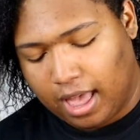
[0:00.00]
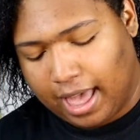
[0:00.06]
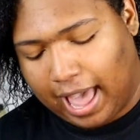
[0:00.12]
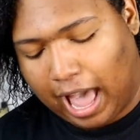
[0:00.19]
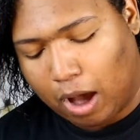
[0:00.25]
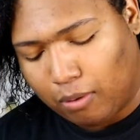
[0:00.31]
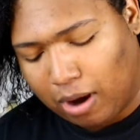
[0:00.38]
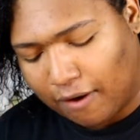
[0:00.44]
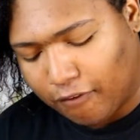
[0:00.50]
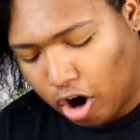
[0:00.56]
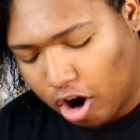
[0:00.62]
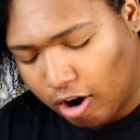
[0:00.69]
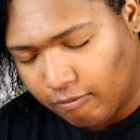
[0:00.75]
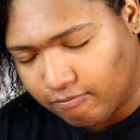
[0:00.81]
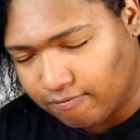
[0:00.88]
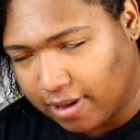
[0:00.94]

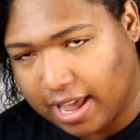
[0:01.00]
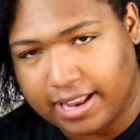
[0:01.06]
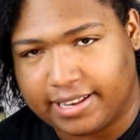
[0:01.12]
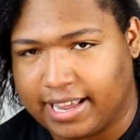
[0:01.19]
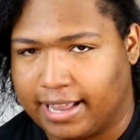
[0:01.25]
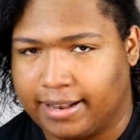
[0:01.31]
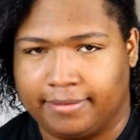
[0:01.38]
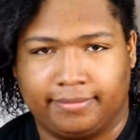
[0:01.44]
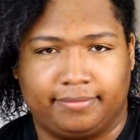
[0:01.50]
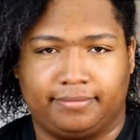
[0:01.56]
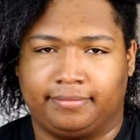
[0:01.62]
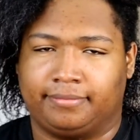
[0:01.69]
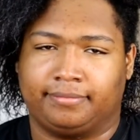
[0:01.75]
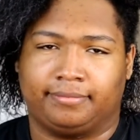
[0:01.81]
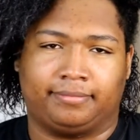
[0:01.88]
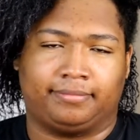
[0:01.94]
However, it didn't,
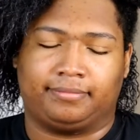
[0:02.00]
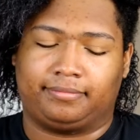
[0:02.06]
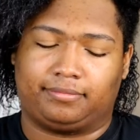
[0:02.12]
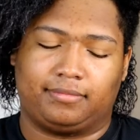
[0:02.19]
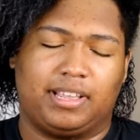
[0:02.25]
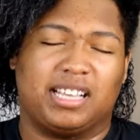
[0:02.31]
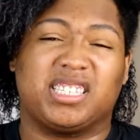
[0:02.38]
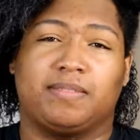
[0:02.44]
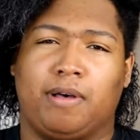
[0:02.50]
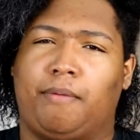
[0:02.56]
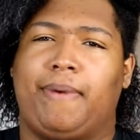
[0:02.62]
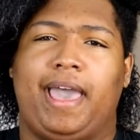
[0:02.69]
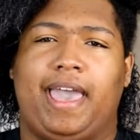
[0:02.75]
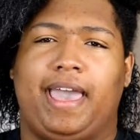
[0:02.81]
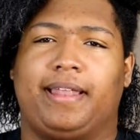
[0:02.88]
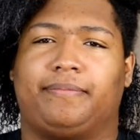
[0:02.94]
it smelled
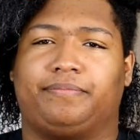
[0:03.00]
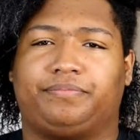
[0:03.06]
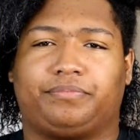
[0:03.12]
bad.